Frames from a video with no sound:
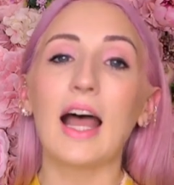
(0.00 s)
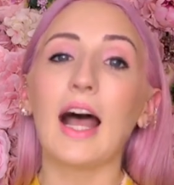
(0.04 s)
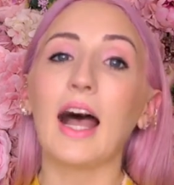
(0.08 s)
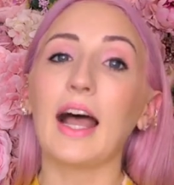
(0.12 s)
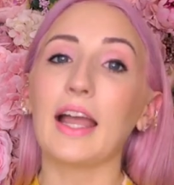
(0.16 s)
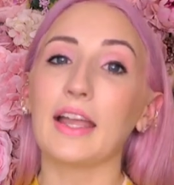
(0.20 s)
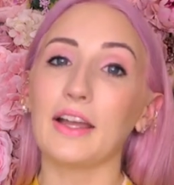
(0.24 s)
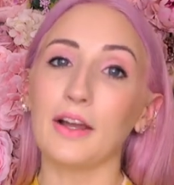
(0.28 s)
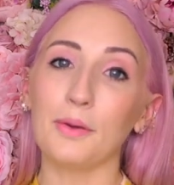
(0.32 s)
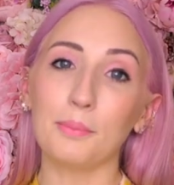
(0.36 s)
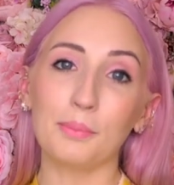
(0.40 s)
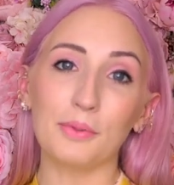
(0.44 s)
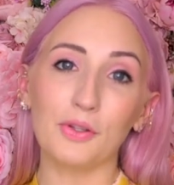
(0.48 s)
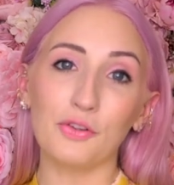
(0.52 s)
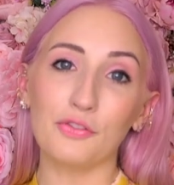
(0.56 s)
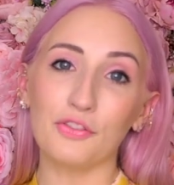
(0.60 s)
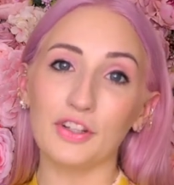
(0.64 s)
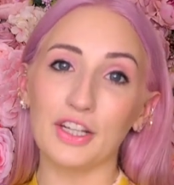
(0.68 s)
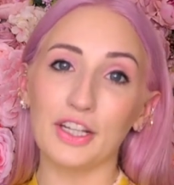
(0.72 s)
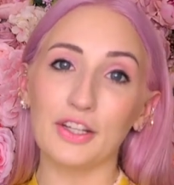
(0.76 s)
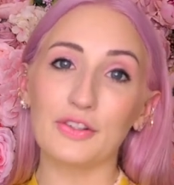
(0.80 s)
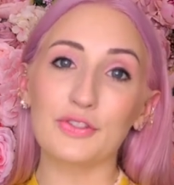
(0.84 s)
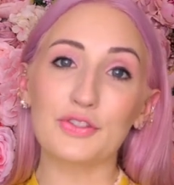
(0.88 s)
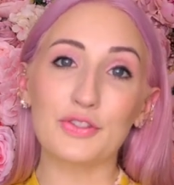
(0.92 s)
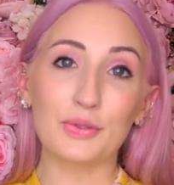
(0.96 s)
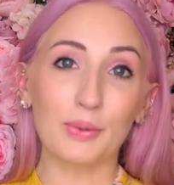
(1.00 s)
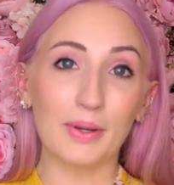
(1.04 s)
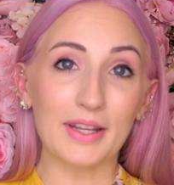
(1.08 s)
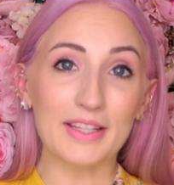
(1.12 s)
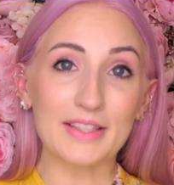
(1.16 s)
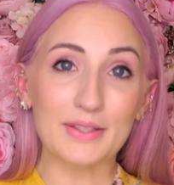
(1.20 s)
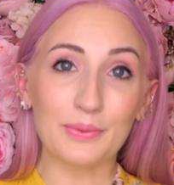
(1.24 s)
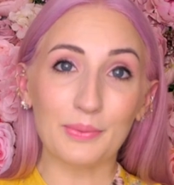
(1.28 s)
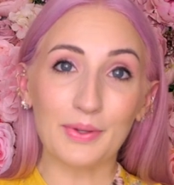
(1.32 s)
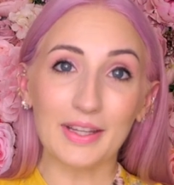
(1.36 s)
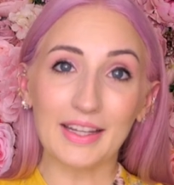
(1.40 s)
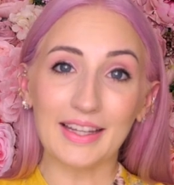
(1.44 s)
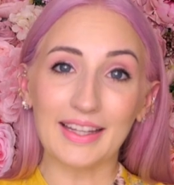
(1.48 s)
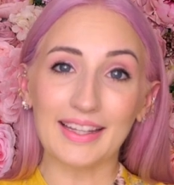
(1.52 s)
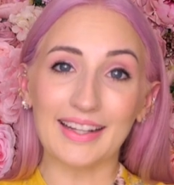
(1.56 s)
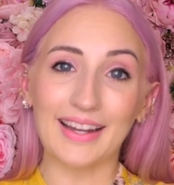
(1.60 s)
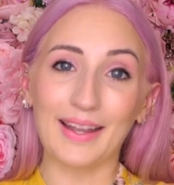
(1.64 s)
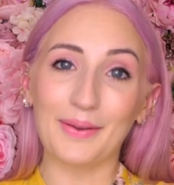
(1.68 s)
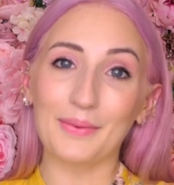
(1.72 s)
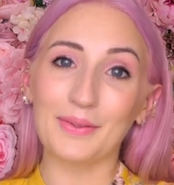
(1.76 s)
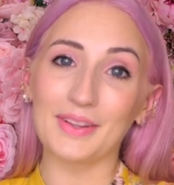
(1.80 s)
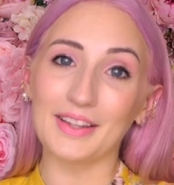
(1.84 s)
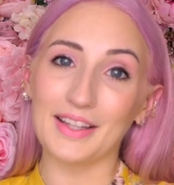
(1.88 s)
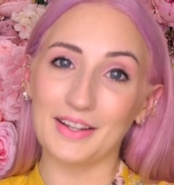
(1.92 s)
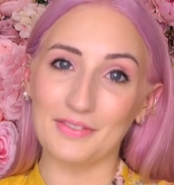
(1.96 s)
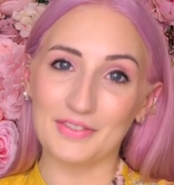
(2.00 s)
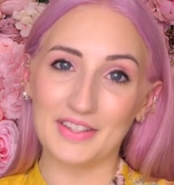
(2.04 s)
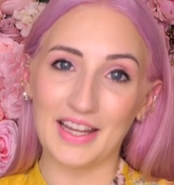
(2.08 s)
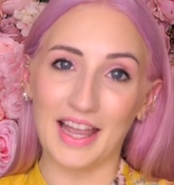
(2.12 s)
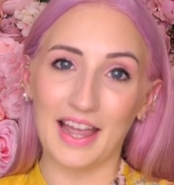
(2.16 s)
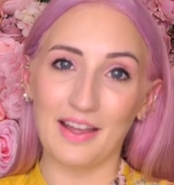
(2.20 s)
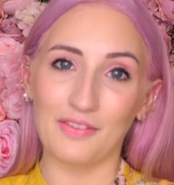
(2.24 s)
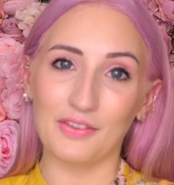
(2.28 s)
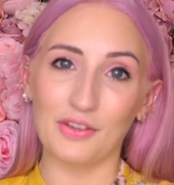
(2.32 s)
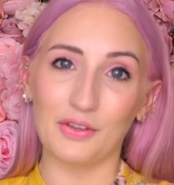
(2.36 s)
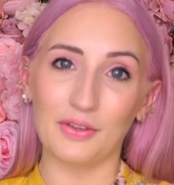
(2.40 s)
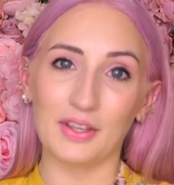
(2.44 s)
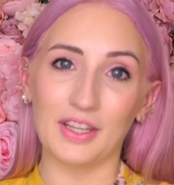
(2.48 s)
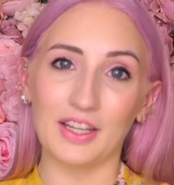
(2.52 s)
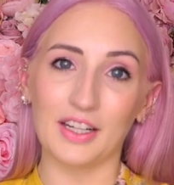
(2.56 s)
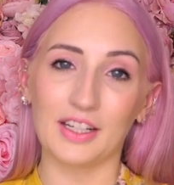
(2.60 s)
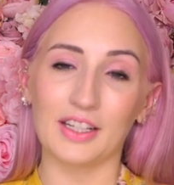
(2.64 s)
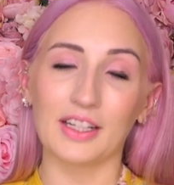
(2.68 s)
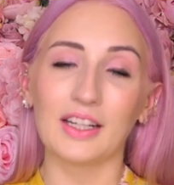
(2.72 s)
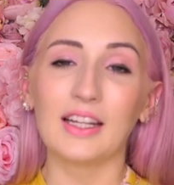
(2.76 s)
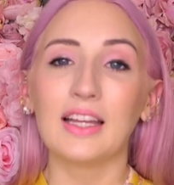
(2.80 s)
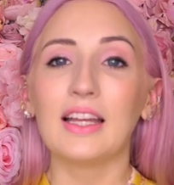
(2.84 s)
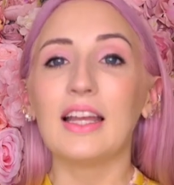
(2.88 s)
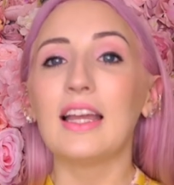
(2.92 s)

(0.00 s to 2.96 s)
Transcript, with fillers: I upload videos twice a week and I would love to have you here.